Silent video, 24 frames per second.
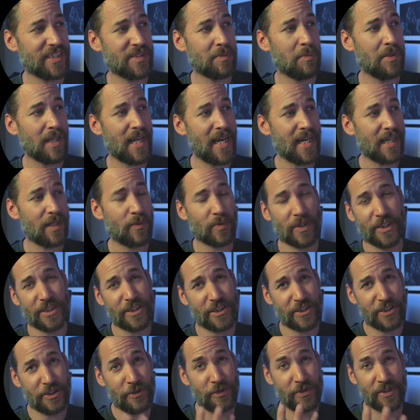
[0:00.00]
black where you're
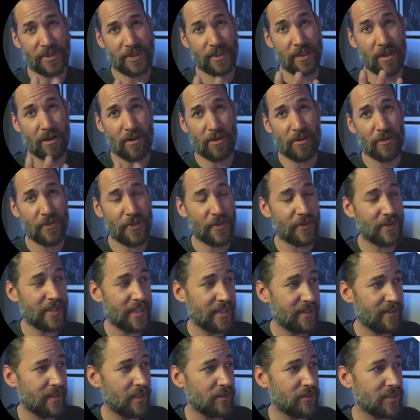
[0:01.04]
using all three
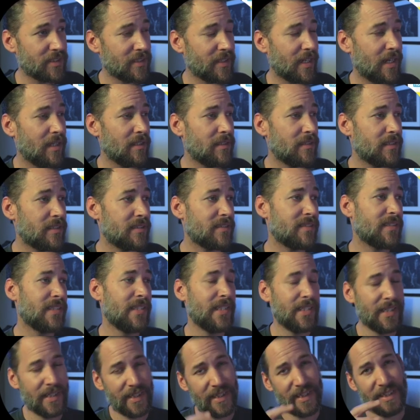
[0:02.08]
of those colors
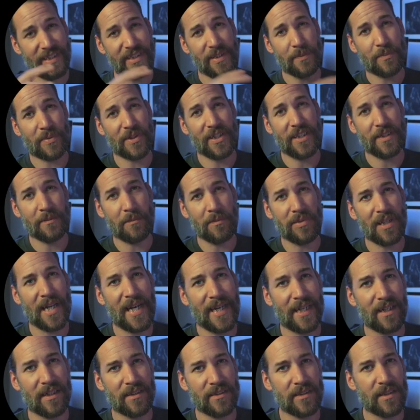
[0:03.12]
and you print
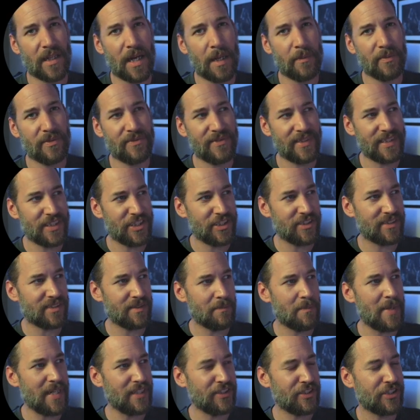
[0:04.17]
black on top of it just to
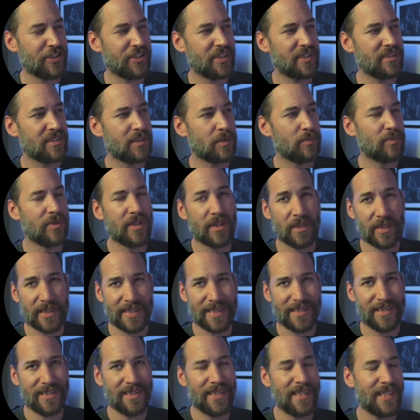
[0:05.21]
make sure it's a
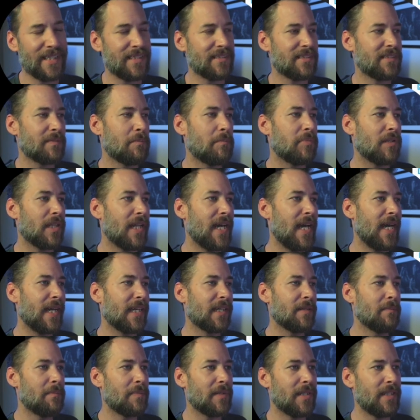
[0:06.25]
really dense
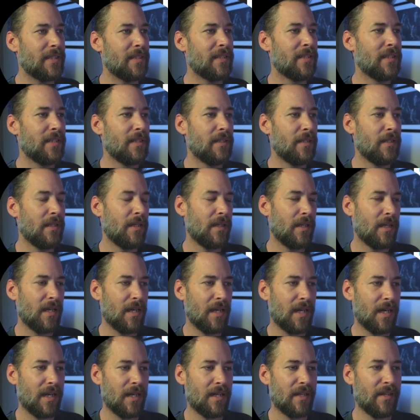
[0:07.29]
black, but
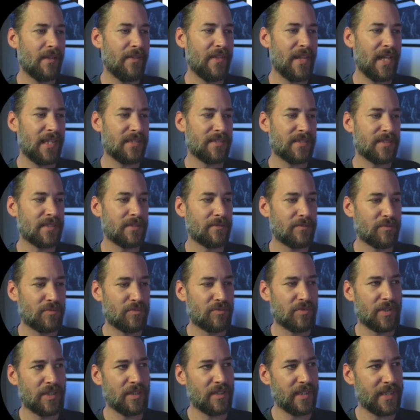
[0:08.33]
that's
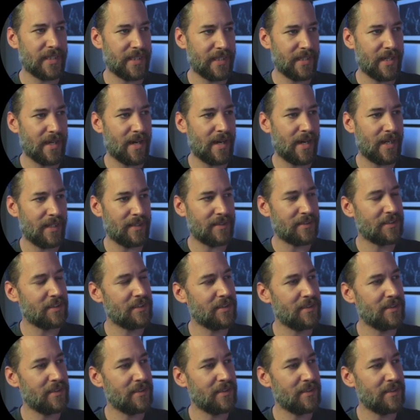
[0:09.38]
really not,